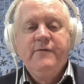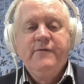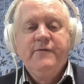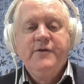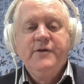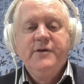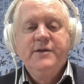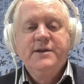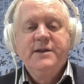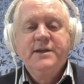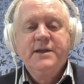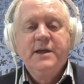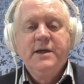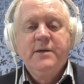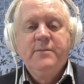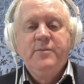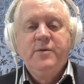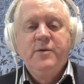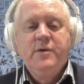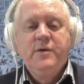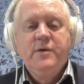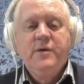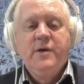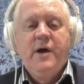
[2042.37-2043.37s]
first
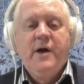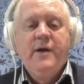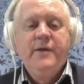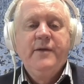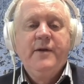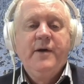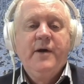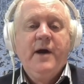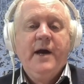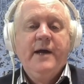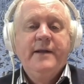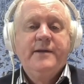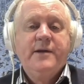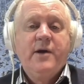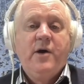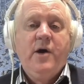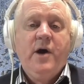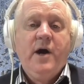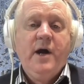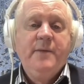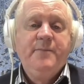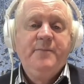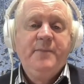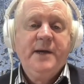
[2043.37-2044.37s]
syllable at the
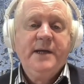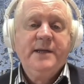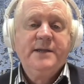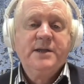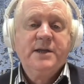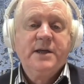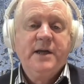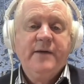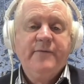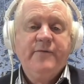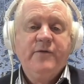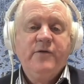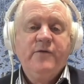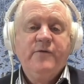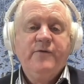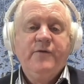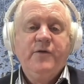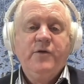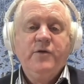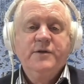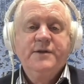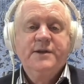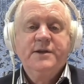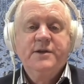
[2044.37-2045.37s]
high pitch level
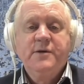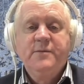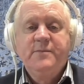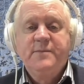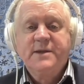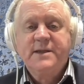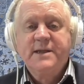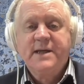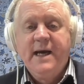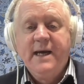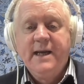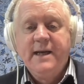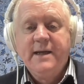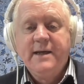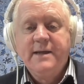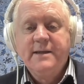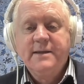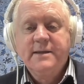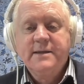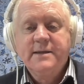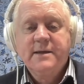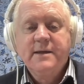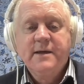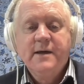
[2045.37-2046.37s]
for
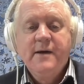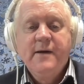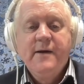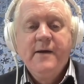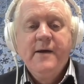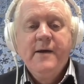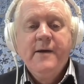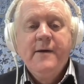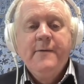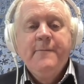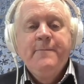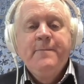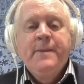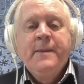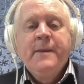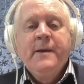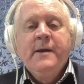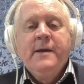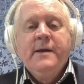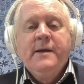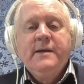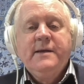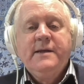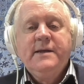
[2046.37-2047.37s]
supersalience,
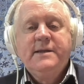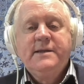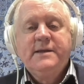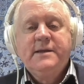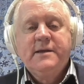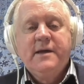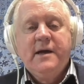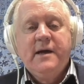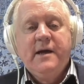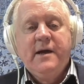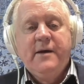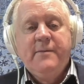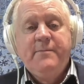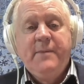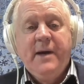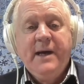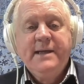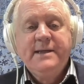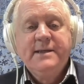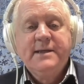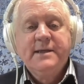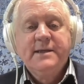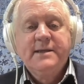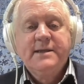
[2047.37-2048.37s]
this
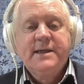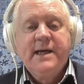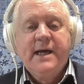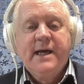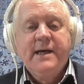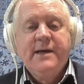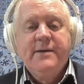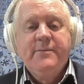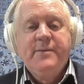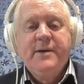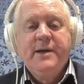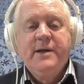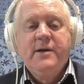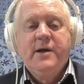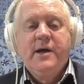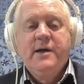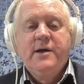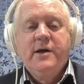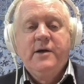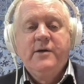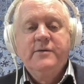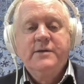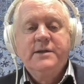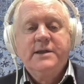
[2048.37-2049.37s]
makes it sound a bit
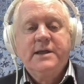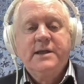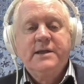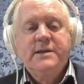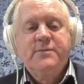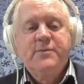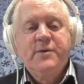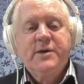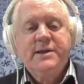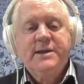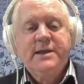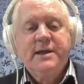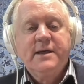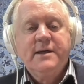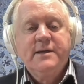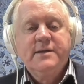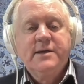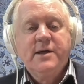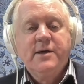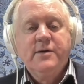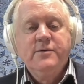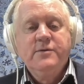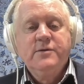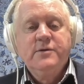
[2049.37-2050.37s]
like I was expressing a
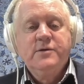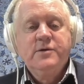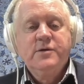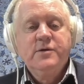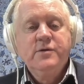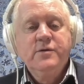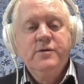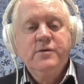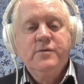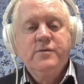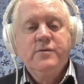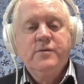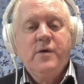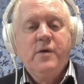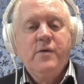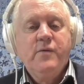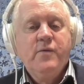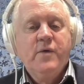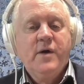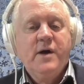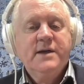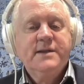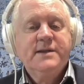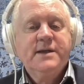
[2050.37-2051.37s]
tone 2, a
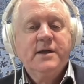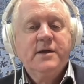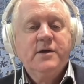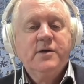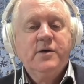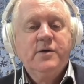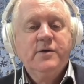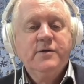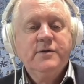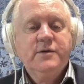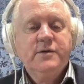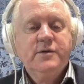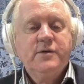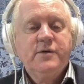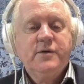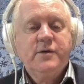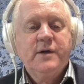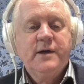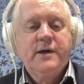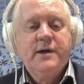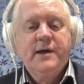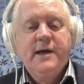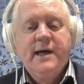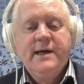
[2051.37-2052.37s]
rising
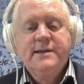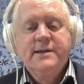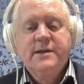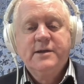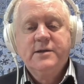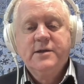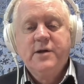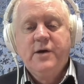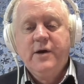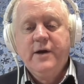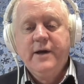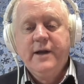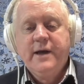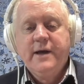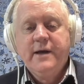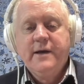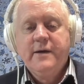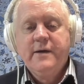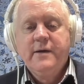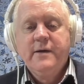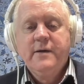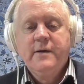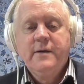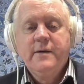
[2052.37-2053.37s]
contour, as a
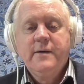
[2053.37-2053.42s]
tonic.